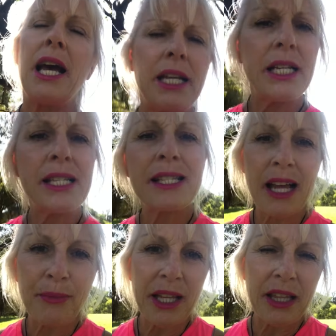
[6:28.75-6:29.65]
And it is
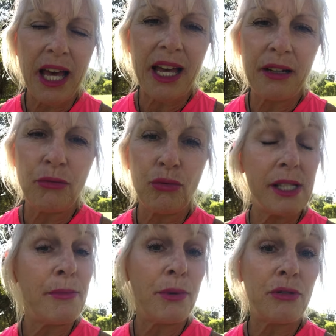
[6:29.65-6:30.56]
something that
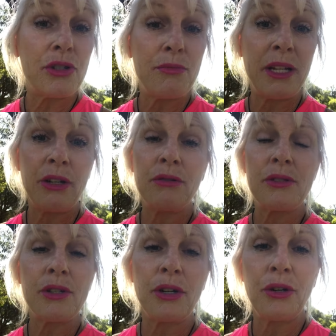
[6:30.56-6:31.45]
was inbuilt to me
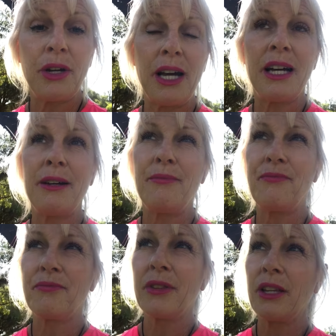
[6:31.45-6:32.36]
also,
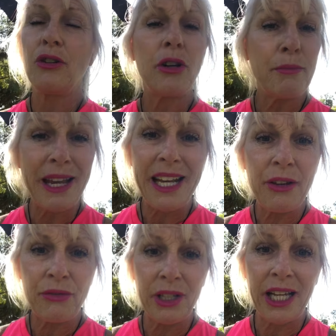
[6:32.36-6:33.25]
um,
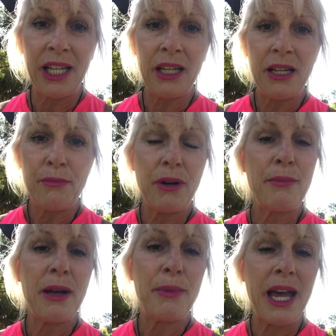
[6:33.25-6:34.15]
non-meaningfully, by
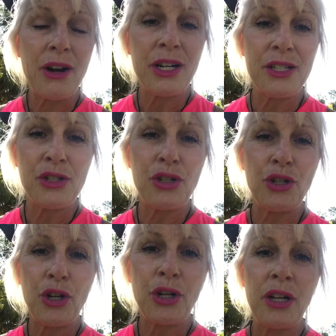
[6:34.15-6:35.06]
my parents, you
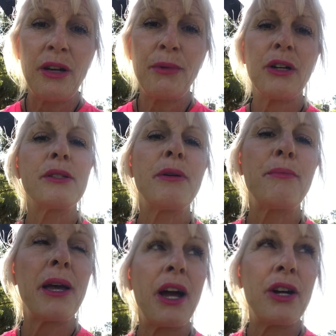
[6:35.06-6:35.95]
know, because my
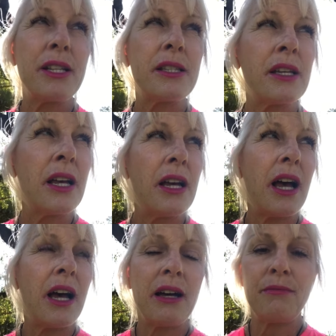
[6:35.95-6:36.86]
parents
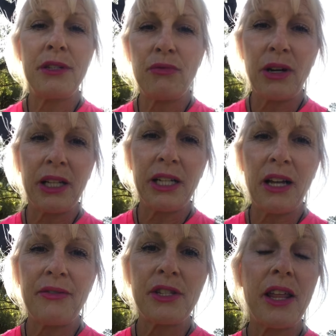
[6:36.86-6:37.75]
um, did well in life.